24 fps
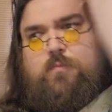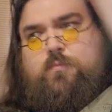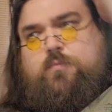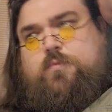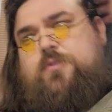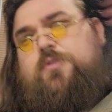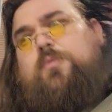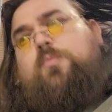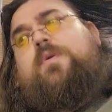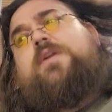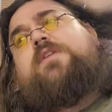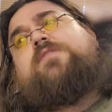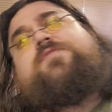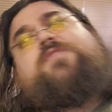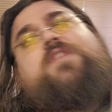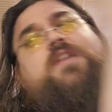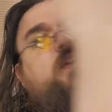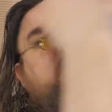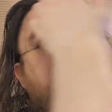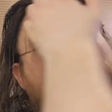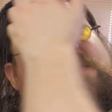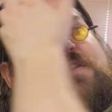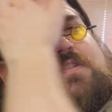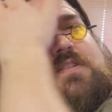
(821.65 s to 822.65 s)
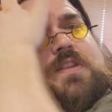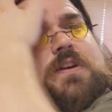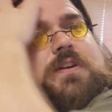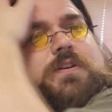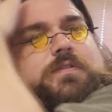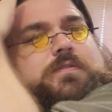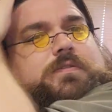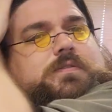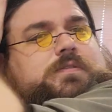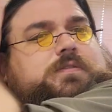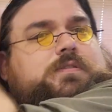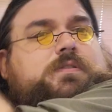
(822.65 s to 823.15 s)
Well, the weird thing is,
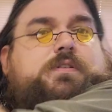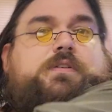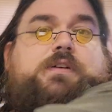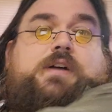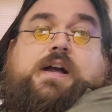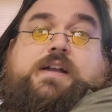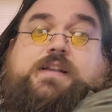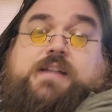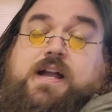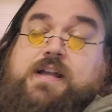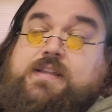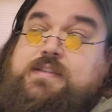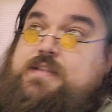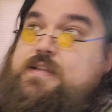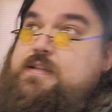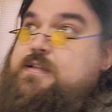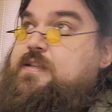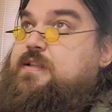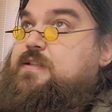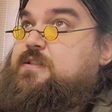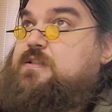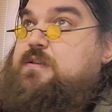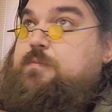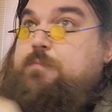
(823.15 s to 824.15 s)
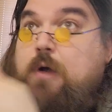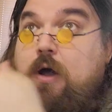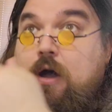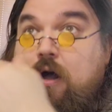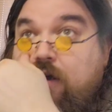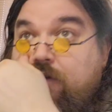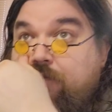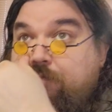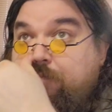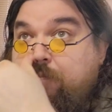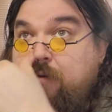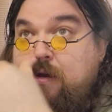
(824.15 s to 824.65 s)
though, I did get some
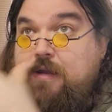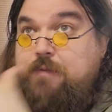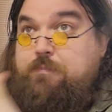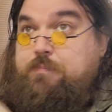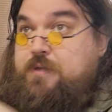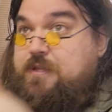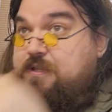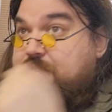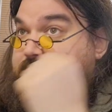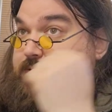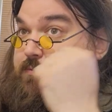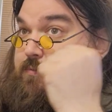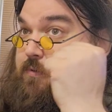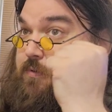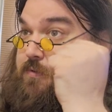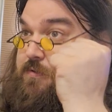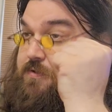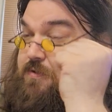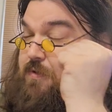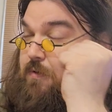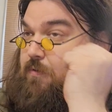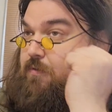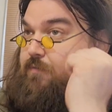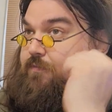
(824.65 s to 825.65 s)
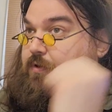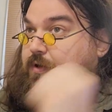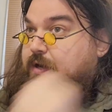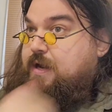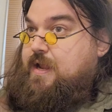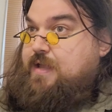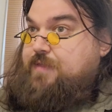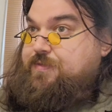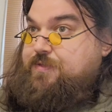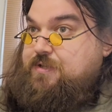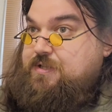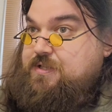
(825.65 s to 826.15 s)
off-brand pizza rolls over
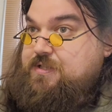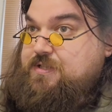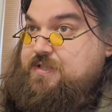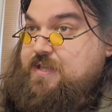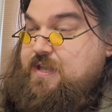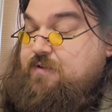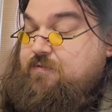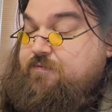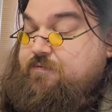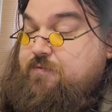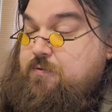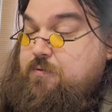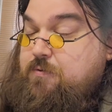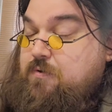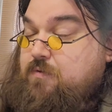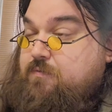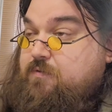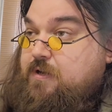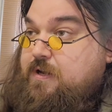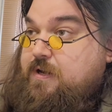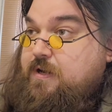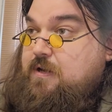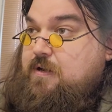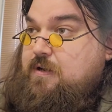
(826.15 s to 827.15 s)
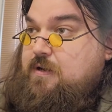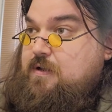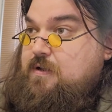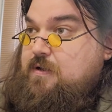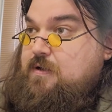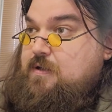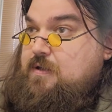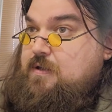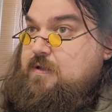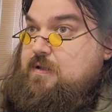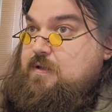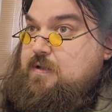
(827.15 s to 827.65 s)
at the discount food over here,
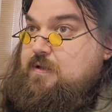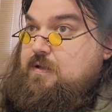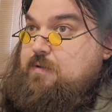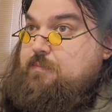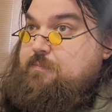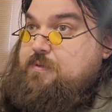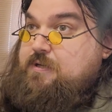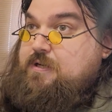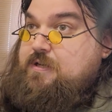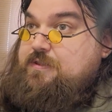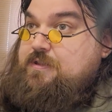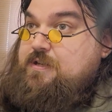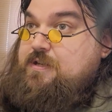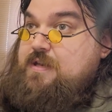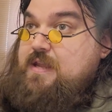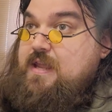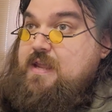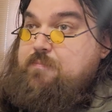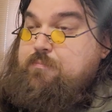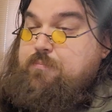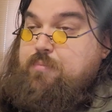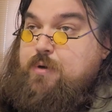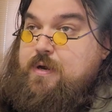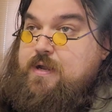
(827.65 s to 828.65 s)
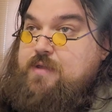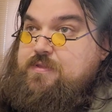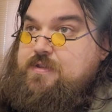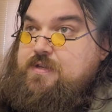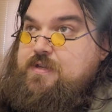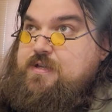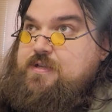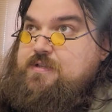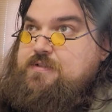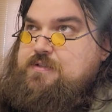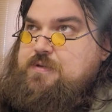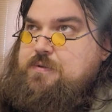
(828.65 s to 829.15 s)
but the name brand,
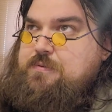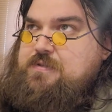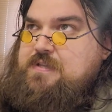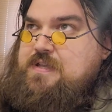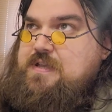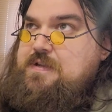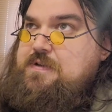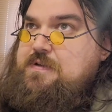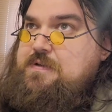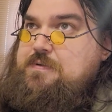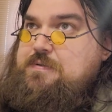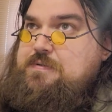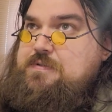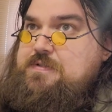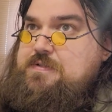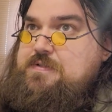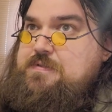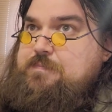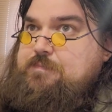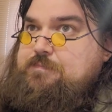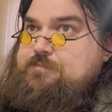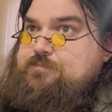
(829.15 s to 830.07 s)
the Totinos,